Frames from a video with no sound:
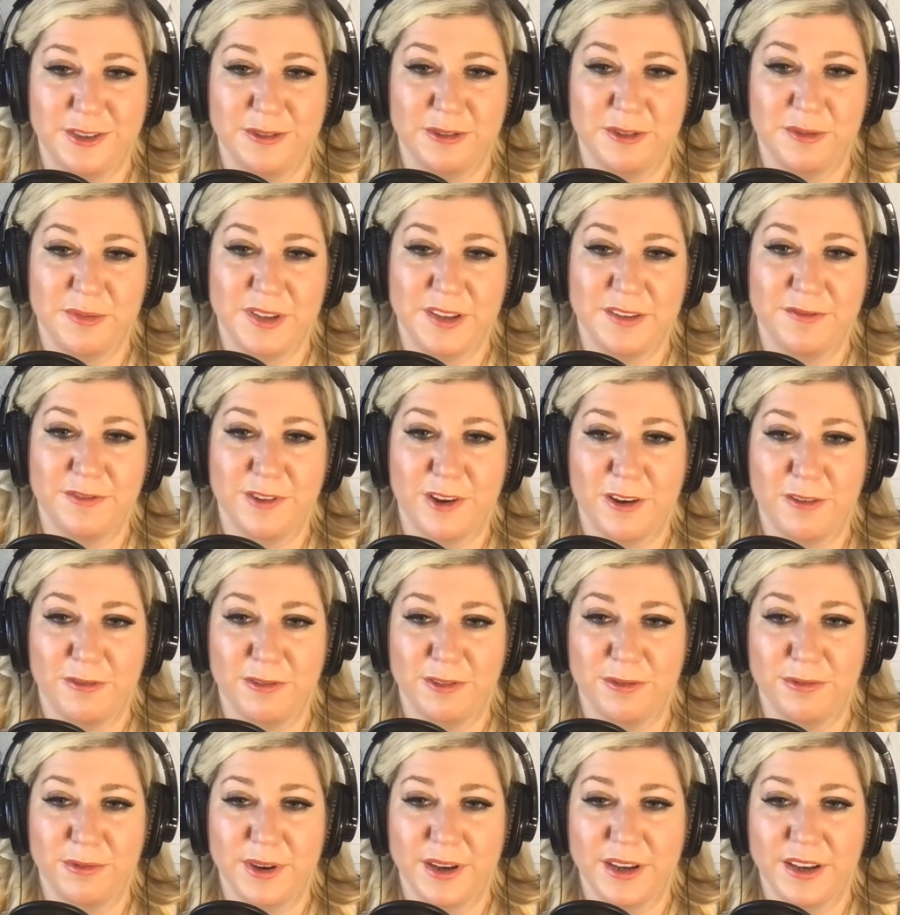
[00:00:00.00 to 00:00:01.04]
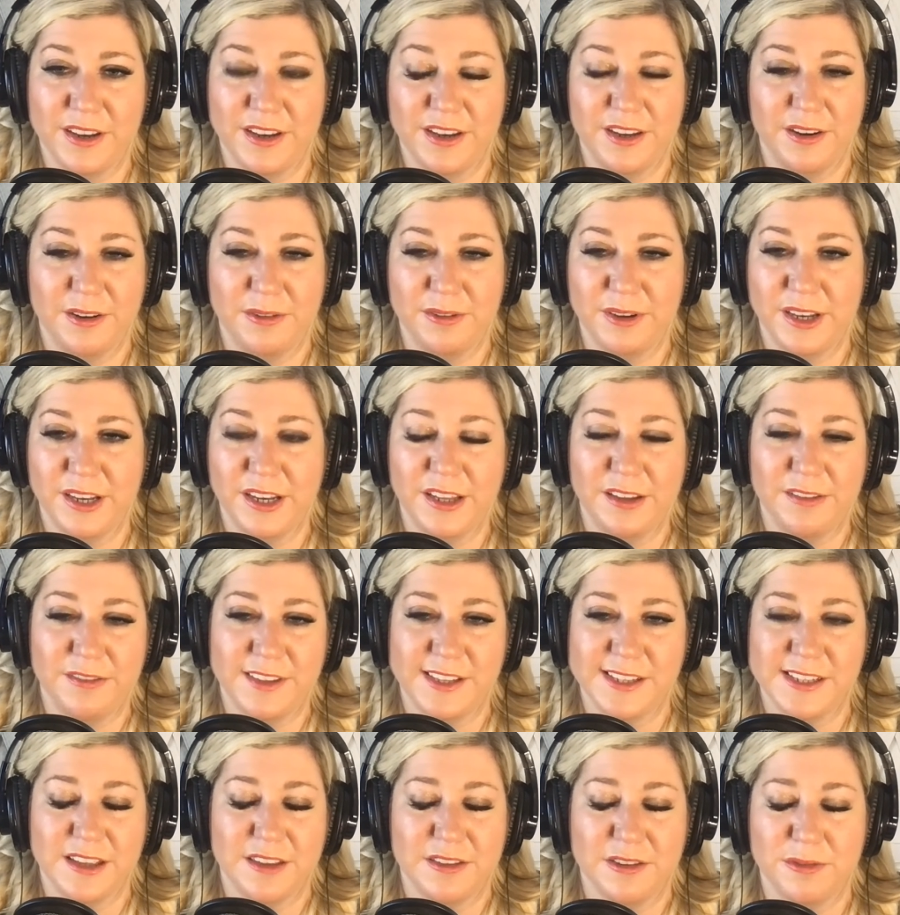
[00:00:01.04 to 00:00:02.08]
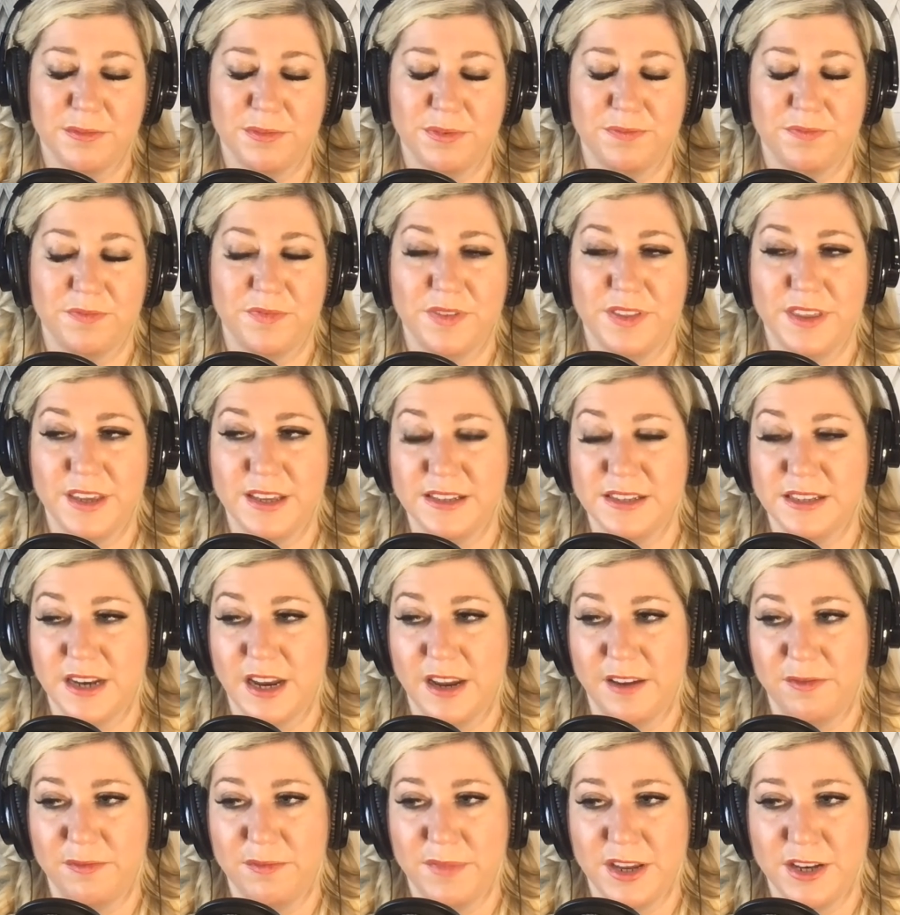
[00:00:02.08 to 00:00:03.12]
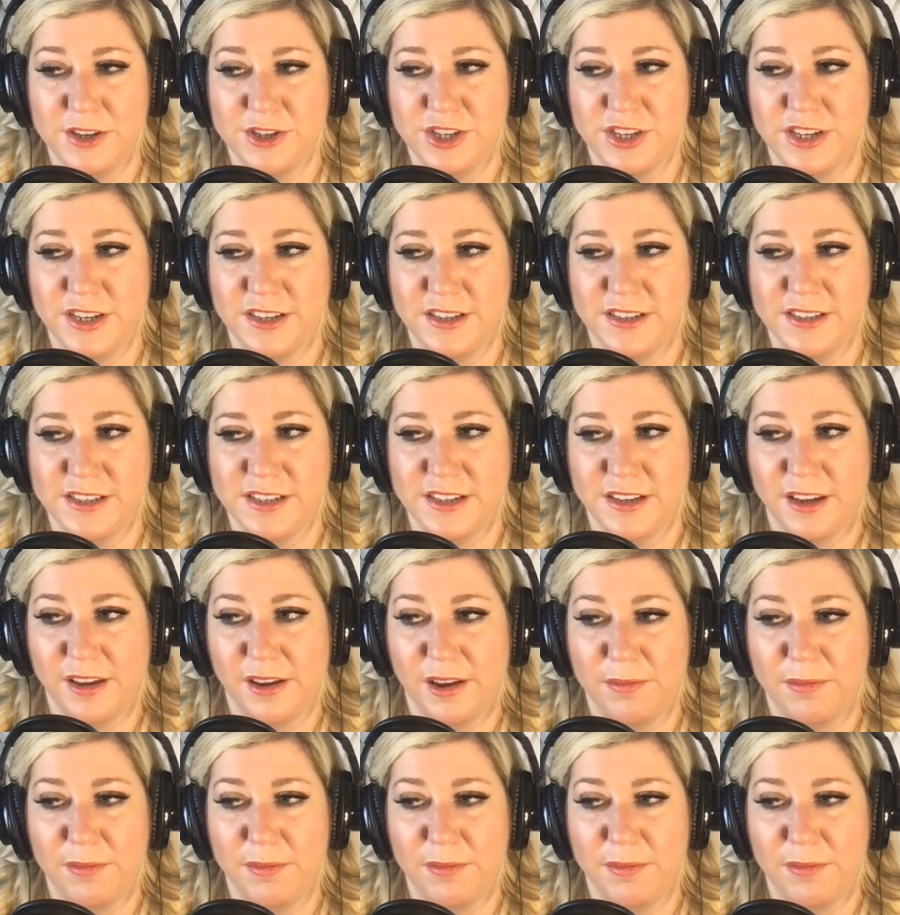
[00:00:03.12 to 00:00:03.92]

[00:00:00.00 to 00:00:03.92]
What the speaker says: you want to be involved with any of these other things that I've mentioned.